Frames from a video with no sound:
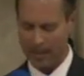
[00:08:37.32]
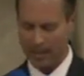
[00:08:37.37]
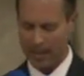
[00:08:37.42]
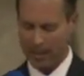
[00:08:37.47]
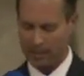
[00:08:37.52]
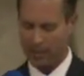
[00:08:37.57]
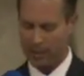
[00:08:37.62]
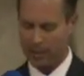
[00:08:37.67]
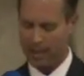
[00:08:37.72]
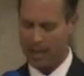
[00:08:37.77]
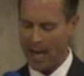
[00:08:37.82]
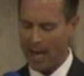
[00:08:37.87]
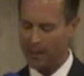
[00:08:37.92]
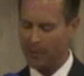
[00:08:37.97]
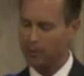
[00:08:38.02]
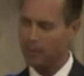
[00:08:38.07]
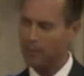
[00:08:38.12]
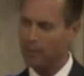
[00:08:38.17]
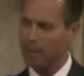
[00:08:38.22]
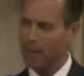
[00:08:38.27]
As your
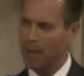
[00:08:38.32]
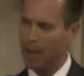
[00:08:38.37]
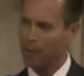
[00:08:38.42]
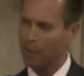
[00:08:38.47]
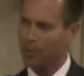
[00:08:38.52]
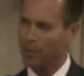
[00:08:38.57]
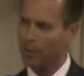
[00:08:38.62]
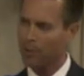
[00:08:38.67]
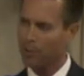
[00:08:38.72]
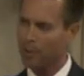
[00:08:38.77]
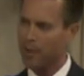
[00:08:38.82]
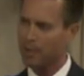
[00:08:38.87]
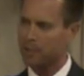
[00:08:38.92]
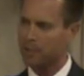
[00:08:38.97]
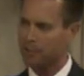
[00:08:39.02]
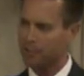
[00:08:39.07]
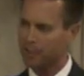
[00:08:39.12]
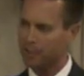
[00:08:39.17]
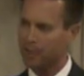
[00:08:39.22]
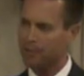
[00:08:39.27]
congressman, I will
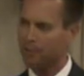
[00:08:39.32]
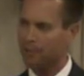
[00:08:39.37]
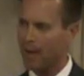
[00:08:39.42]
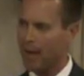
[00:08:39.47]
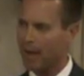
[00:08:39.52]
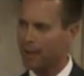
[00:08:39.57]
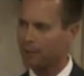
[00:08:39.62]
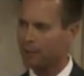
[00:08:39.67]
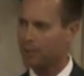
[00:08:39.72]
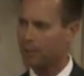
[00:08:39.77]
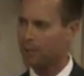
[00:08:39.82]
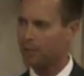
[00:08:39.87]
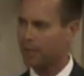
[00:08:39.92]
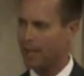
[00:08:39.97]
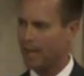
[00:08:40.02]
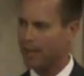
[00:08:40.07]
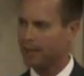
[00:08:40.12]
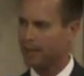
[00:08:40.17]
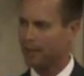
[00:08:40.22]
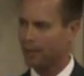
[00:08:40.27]
aggressively fight to
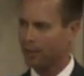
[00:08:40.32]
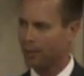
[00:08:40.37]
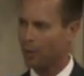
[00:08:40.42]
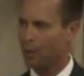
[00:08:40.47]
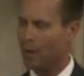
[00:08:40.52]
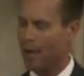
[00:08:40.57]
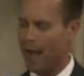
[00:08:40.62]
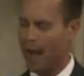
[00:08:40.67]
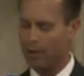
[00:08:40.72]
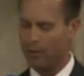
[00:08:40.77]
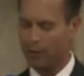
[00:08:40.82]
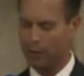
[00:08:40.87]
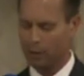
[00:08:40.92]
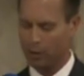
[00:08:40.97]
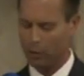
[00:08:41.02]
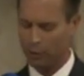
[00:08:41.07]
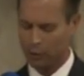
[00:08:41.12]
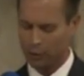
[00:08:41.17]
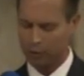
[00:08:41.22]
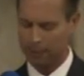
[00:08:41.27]
protect Illinois
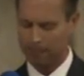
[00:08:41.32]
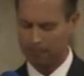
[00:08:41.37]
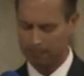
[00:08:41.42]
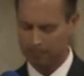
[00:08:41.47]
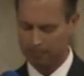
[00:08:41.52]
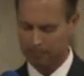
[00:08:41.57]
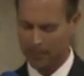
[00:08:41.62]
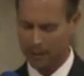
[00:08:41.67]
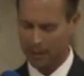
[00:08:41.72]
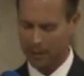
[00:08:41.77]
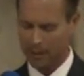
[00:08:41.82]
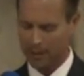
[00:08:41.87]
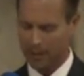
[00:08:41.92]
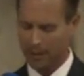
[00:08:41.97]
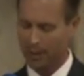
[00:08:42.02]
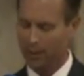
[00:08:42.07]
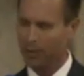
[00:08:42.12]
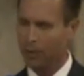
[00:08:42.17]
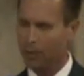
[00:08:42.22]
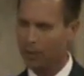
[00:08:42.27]
agriculture.
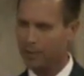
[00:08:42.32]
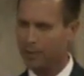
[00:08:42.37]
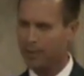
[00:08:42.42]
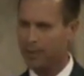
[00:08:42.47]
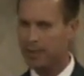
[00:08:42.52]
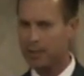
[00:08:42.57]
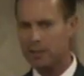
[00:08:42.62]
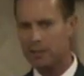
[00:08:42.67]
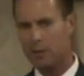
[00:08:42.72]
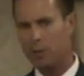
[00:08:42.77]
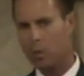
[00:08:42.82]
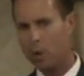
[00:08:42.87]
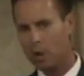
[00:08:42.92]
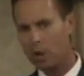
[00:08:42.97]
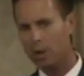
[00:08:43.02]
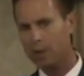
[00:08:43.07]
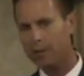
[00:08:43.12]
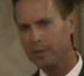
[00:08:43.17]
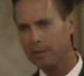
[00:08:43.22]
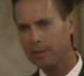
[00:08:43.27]
Illinois feeds the
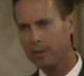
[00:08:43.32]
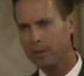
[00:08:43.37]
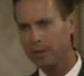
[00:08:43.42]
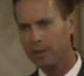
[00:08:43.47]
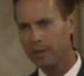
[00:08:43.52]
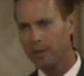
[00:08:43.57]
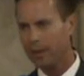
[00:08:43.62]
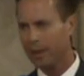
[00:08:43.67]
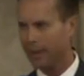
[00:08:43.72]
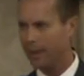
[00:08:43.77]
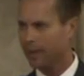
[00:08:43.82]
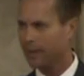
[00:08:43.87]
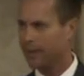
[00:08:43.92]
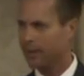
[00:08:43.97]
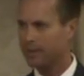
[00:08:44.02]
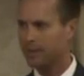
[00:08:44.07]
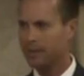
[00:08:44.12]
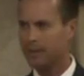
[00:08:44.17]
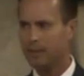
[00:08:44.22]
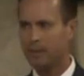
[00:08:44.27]
world, and it
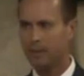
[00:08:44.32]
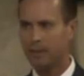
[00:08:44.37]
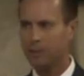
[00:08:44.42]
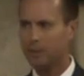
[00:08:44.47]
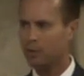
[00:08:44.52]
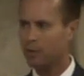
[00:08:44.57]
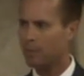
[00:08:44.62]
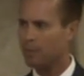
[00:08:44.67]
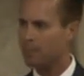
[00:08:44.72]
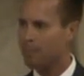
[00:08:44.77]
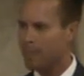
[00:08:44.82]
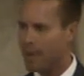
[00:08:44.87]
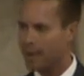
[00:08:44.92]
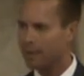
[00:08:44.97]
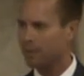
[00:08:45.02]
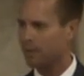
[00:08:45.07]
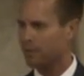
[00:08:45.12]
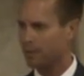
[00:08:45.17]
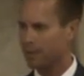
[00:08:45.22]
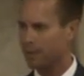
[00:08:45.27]
is
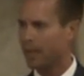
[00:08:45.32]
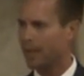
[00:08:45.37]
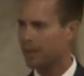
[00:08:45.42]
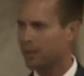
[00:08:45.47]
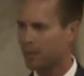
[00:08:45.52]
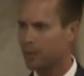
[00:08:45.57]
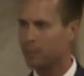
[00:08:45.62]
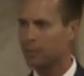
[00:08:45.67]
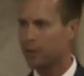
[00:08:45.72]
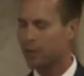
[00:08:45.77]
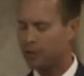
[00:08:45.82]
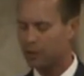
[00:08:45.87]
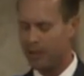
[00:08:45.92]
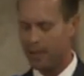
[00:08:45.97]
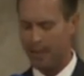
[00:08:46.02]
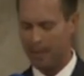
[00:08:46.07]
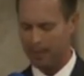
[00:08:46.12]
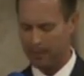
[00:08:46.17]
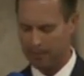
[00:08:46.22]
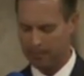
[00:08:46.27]
tremendously
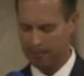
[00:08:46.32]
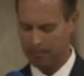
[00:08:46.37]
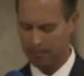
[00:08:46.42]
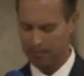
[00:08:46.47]
underappreciated.